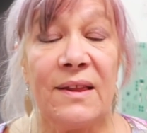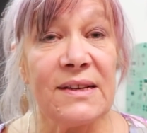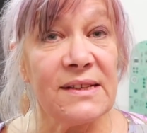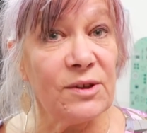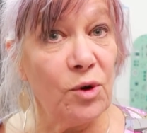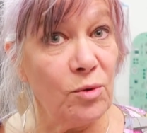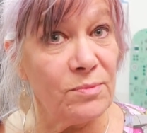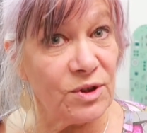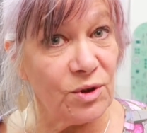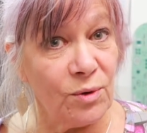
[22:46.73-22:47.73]
This is
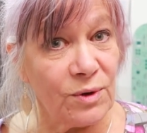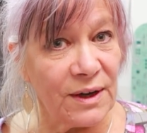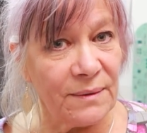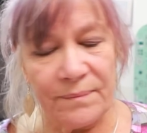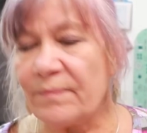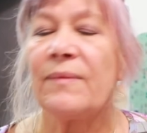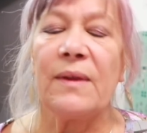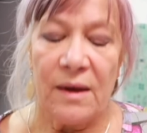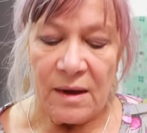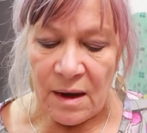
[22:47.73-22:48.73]
Holmes talking.
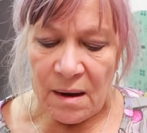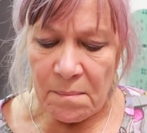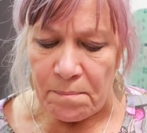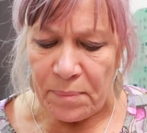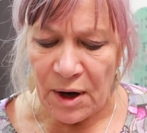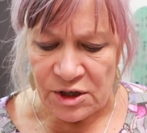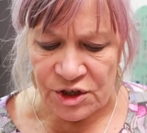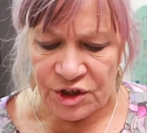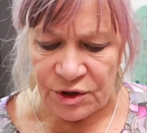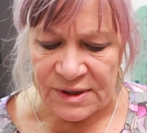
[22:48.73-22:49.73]

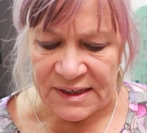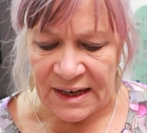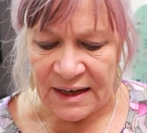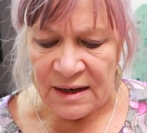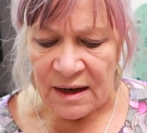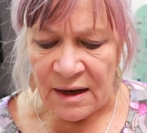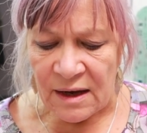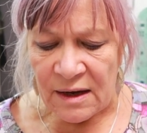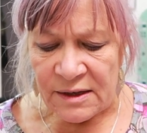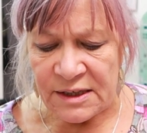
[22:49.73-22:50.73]
Punch, you say?
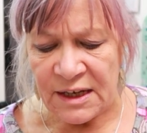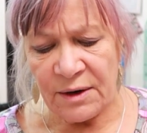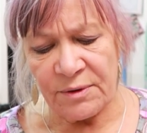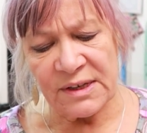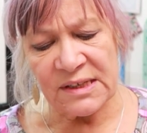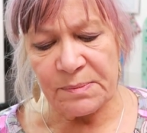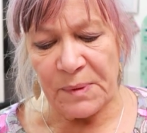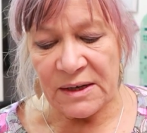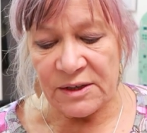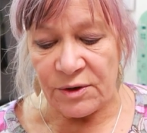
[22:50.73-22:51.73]
Dear
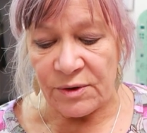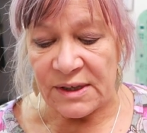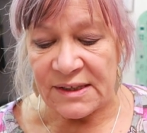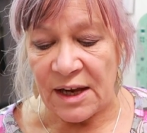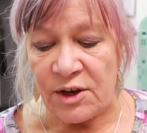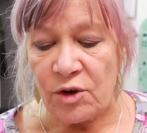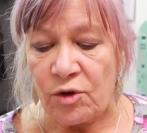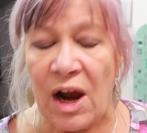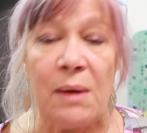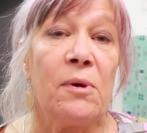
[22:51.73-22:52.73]
Inspector, you can send your
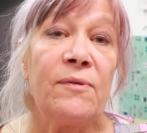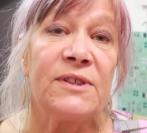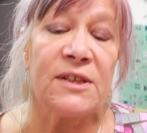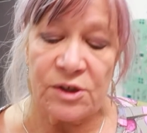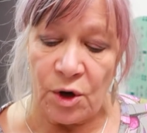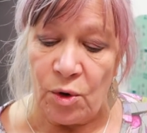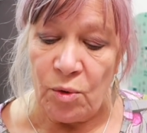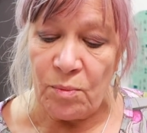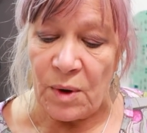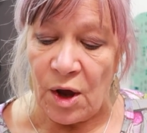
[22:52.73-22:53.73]
crime officers
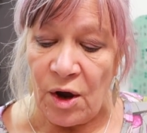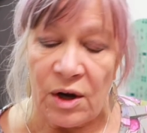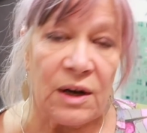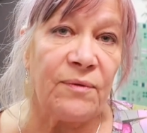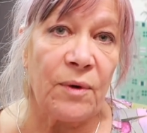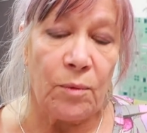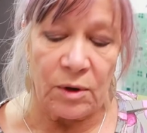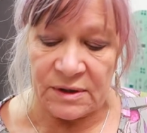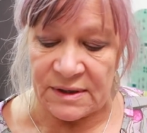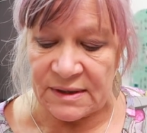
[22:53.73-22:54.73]
home early for
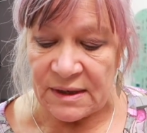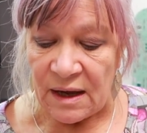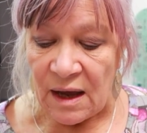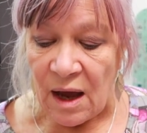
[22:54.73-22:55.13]
once.